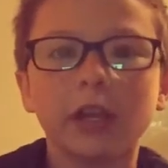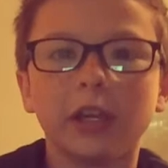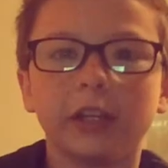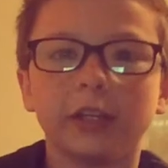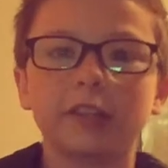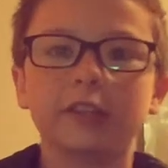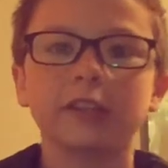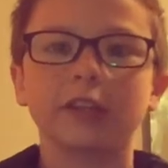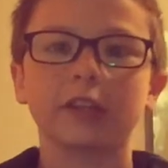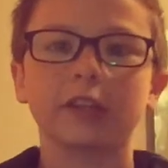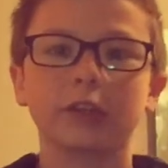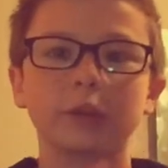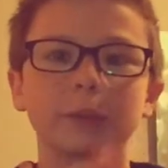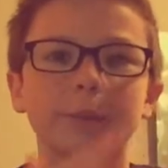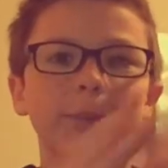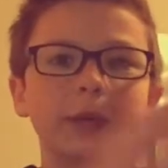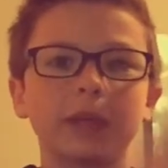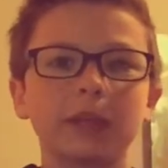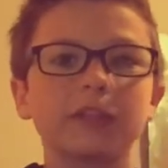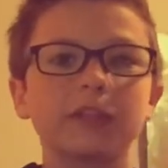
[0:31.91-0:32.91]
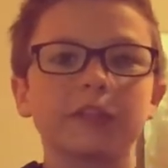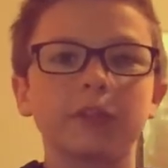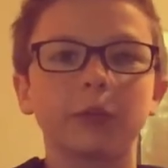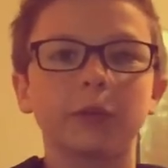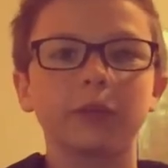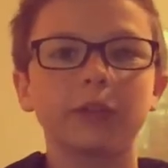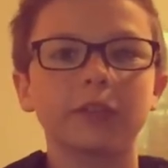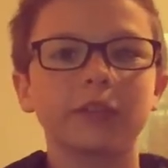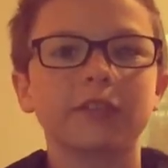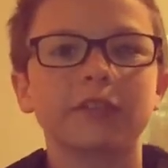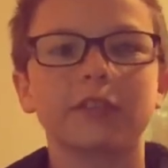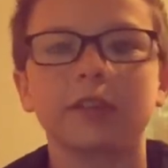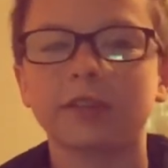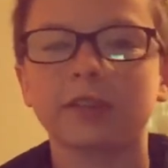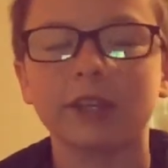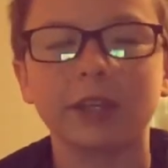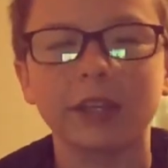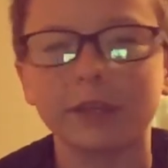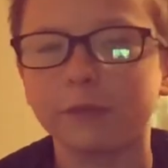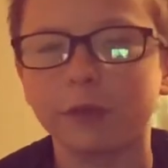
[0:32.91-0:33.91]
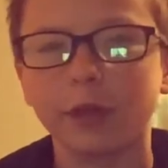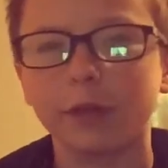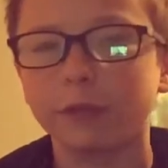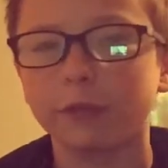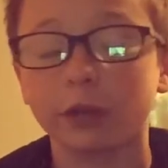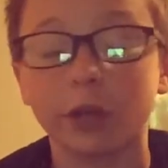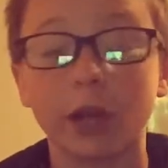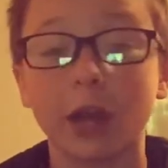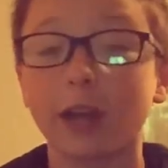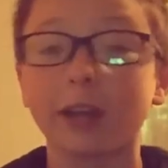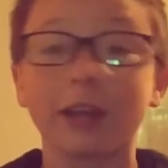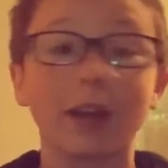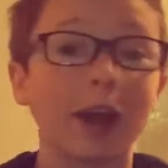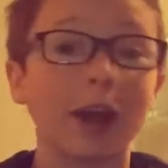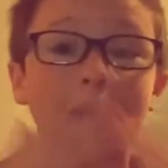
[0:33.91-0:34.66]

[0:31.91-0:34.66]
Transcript: and it's like the best donuts that they've ever had.